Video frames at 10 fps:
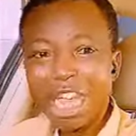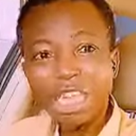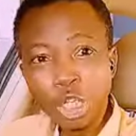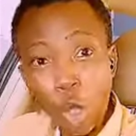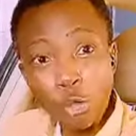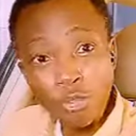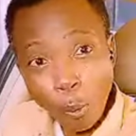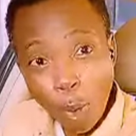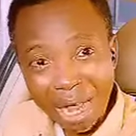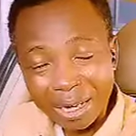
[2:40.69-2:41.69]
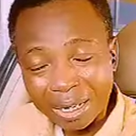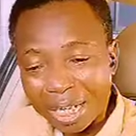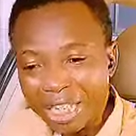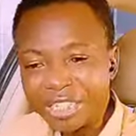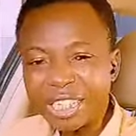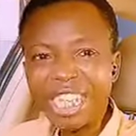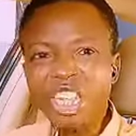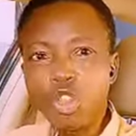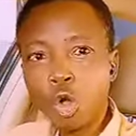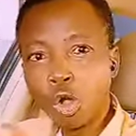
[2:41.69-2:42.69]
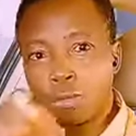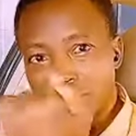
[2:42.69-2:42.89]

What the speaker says: The other one is in your